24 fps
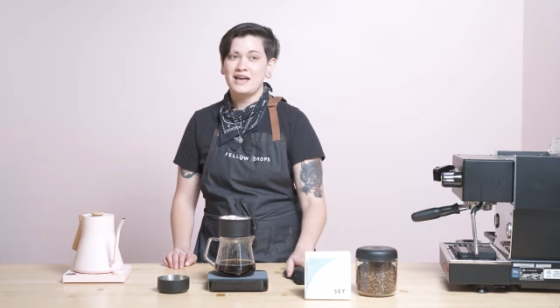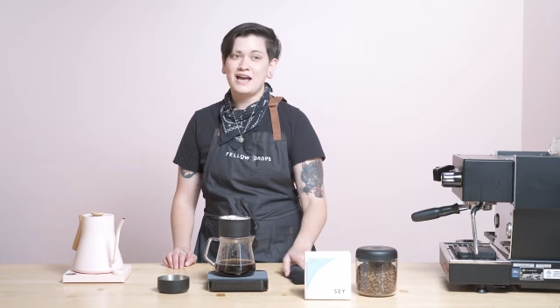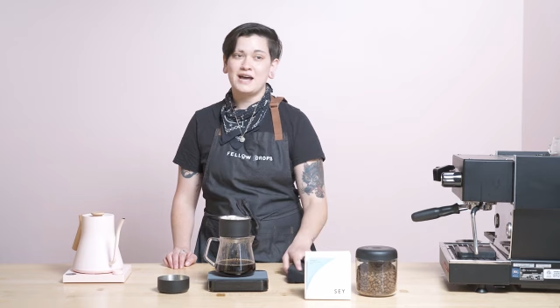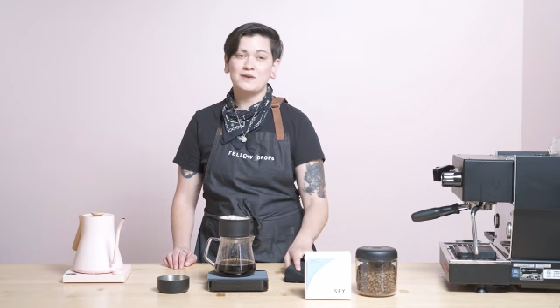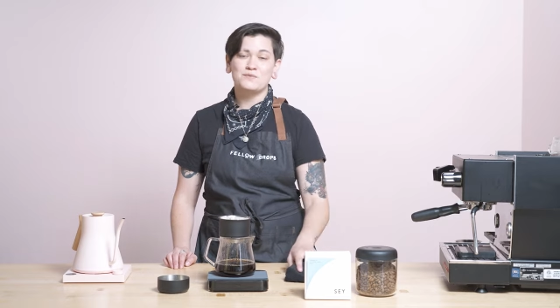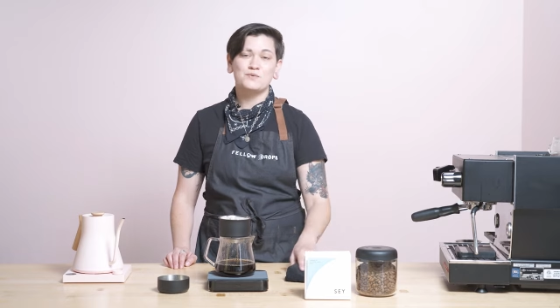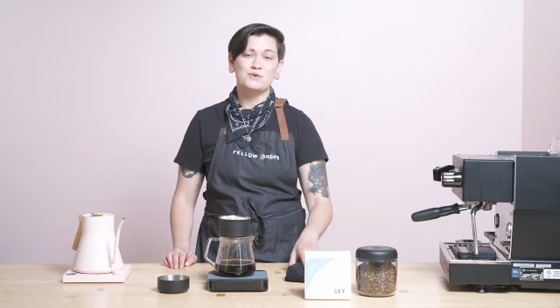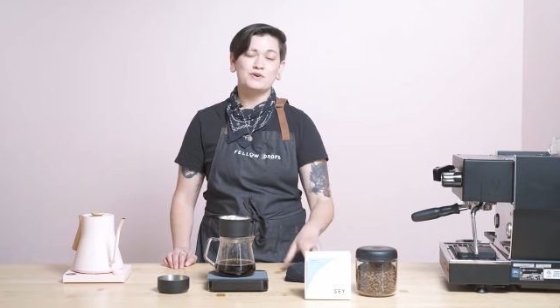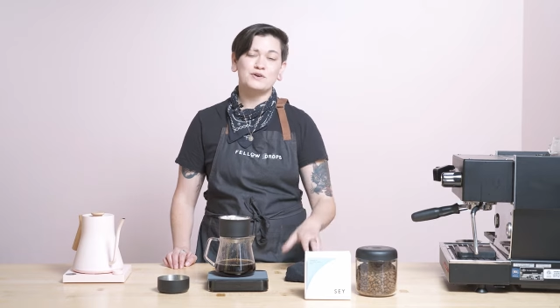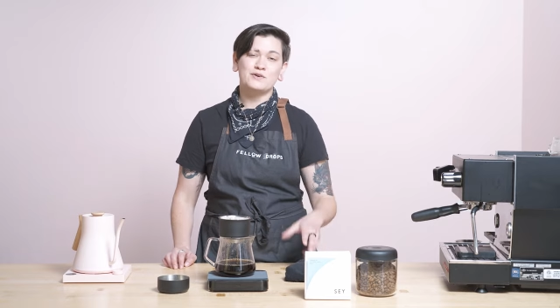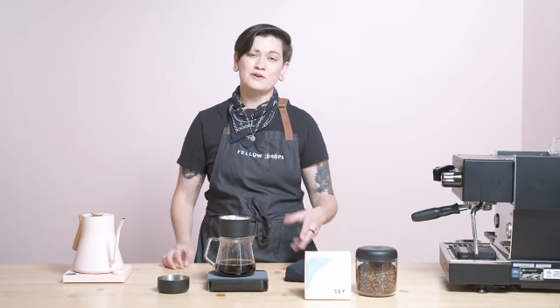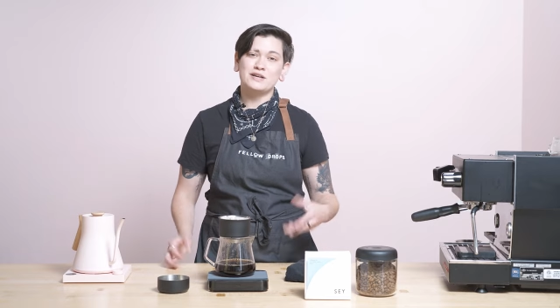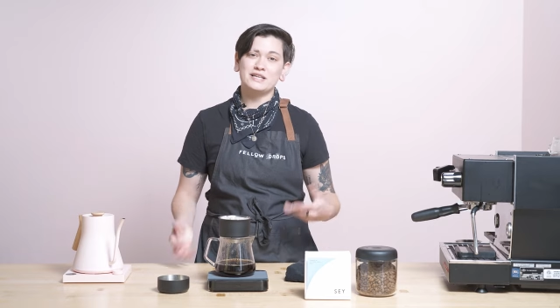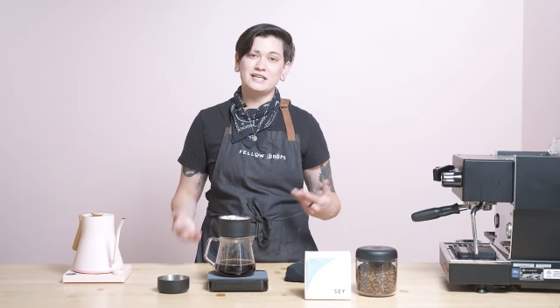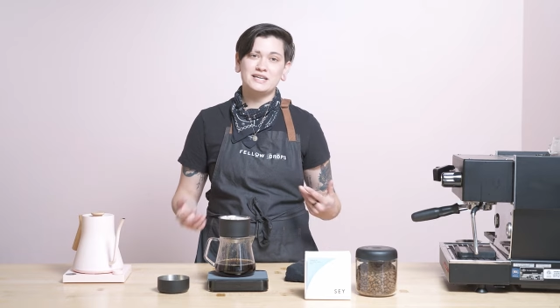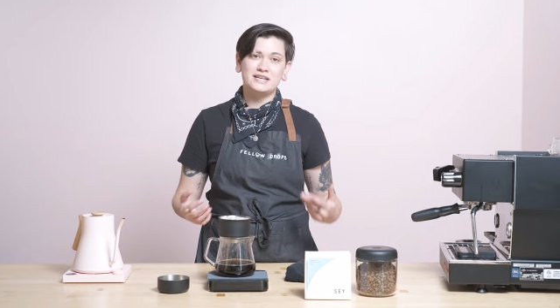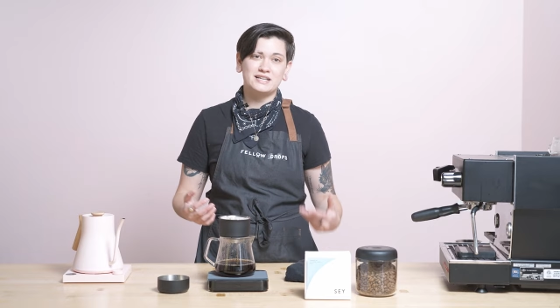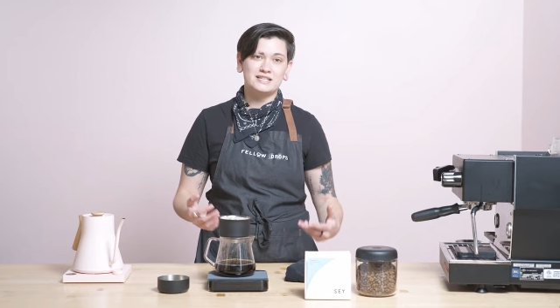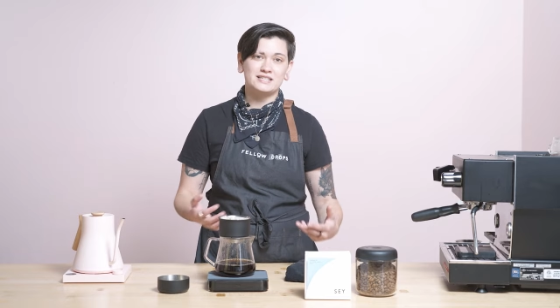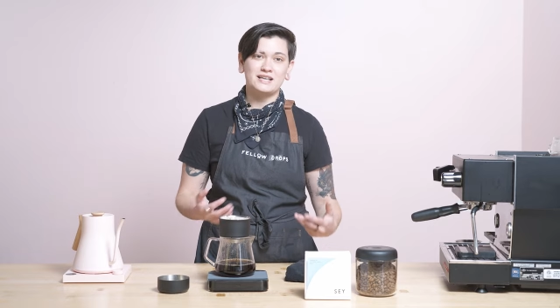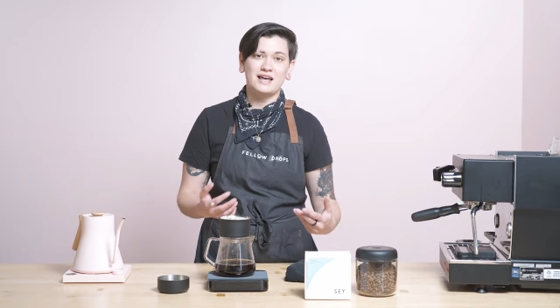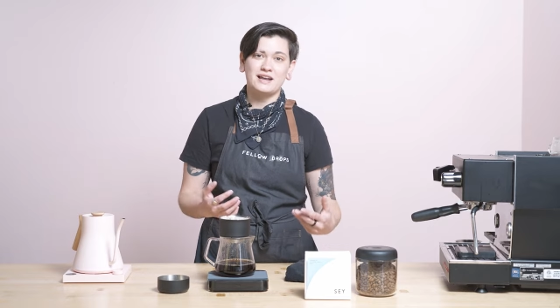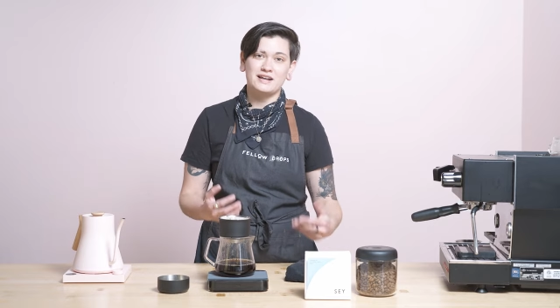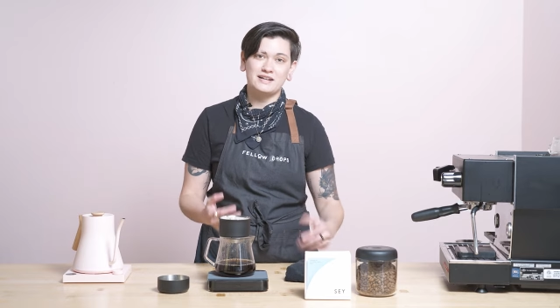and we're really
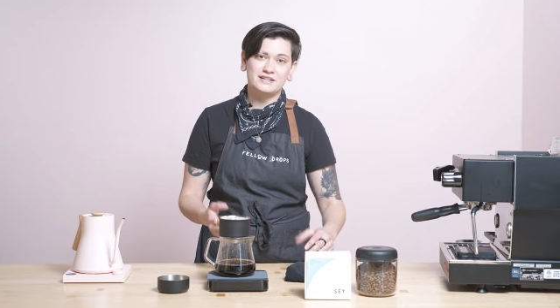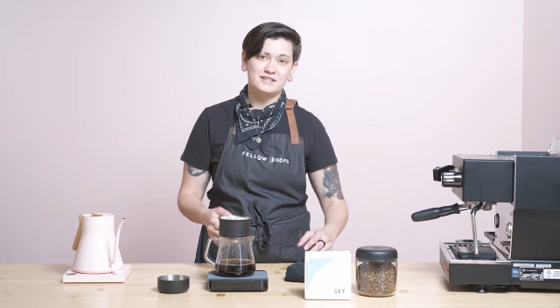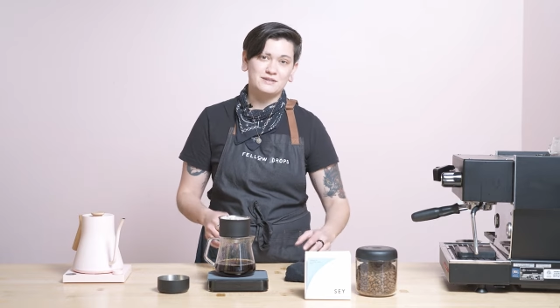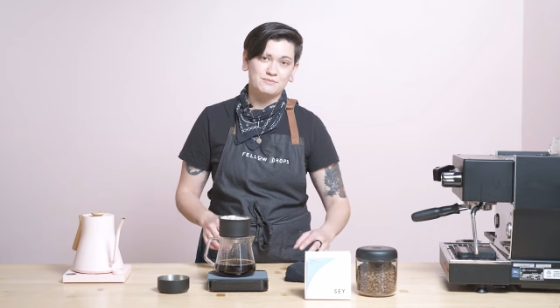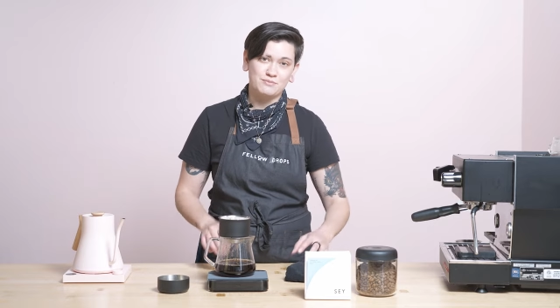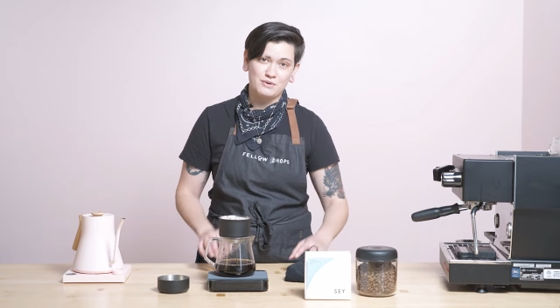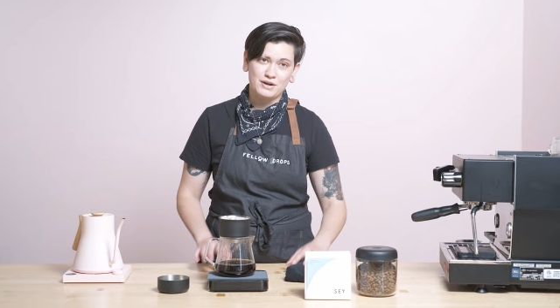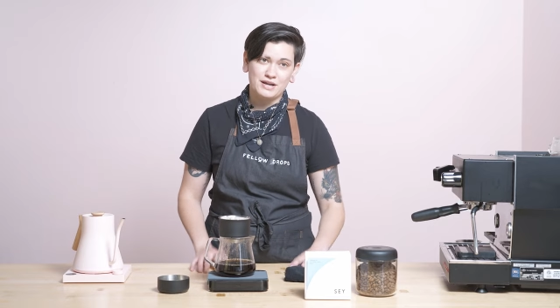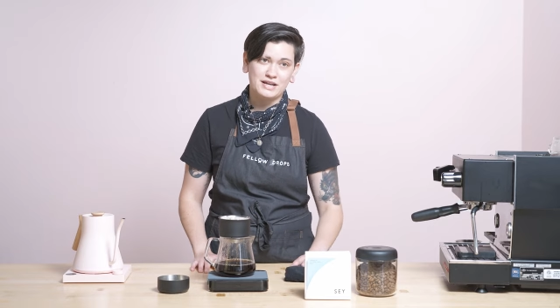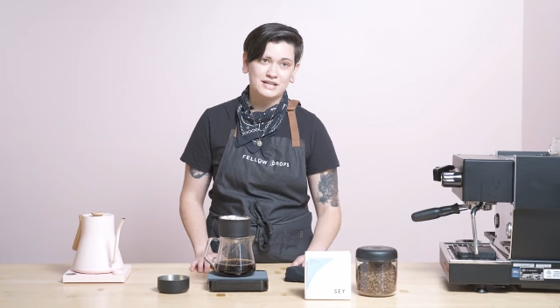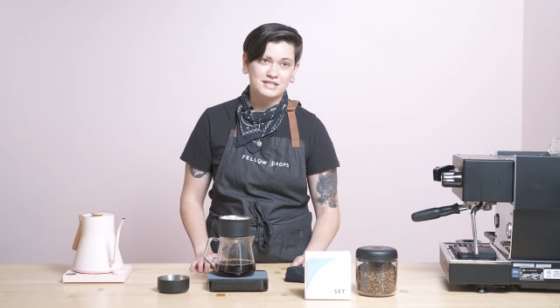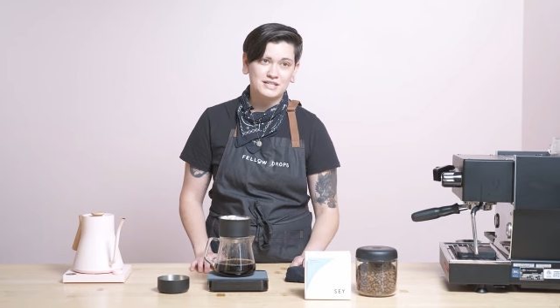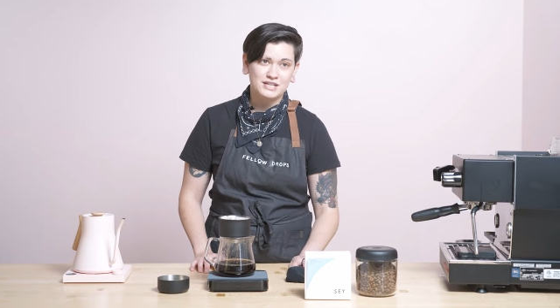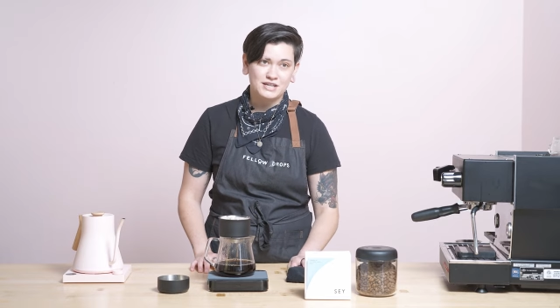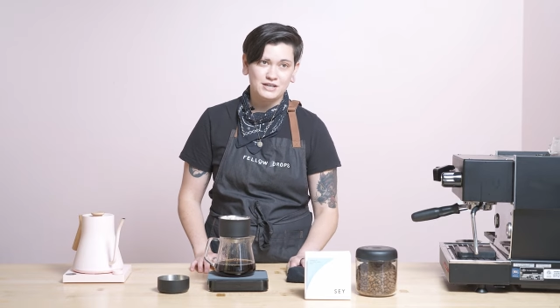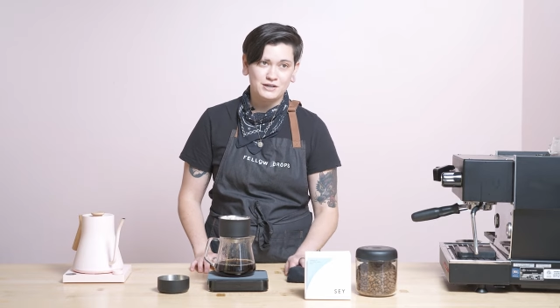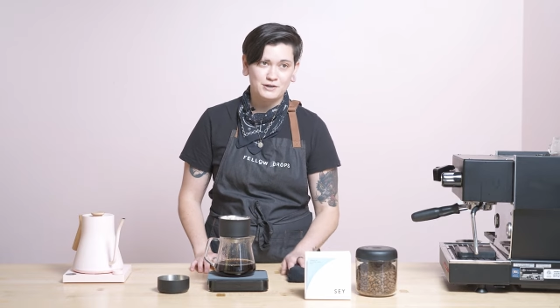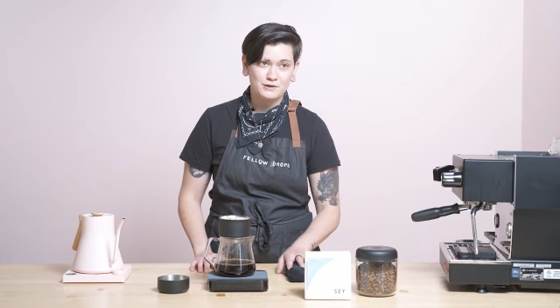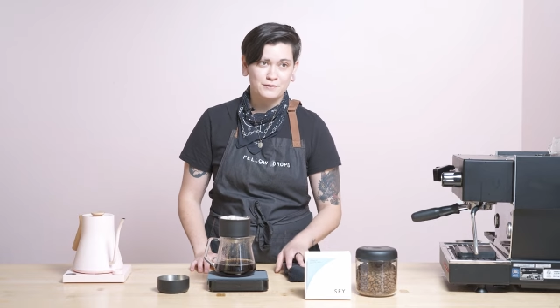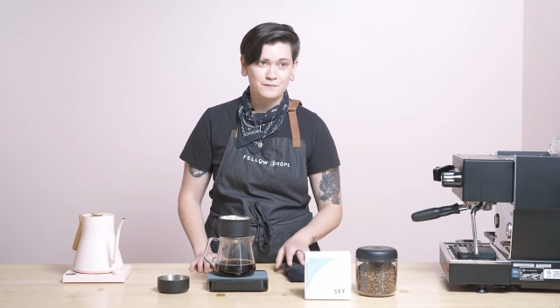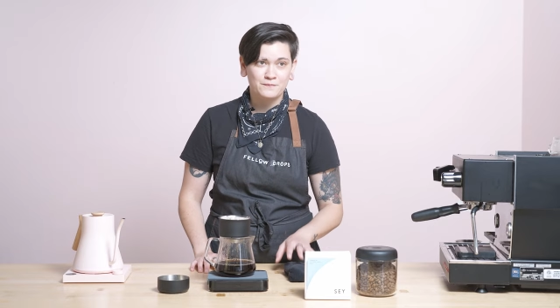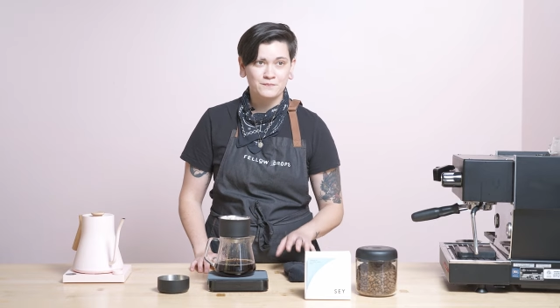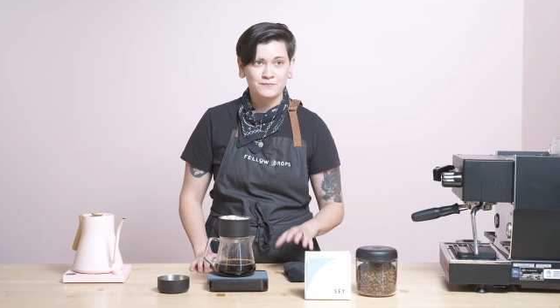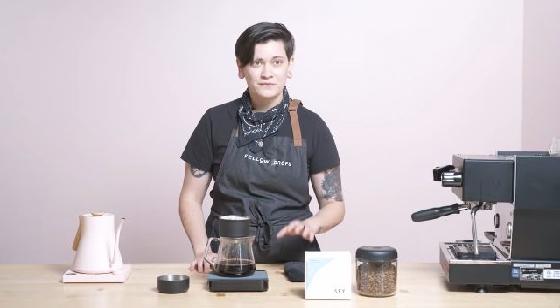excited to bring it to
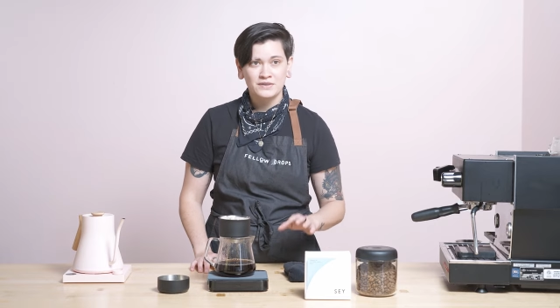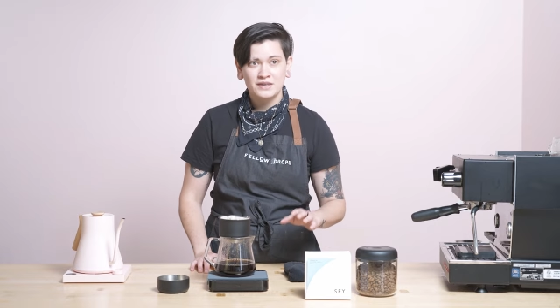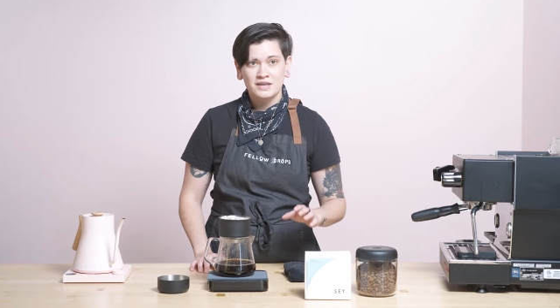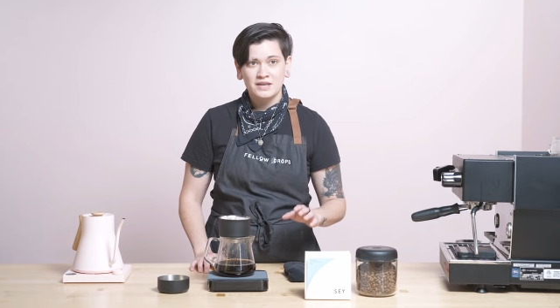you.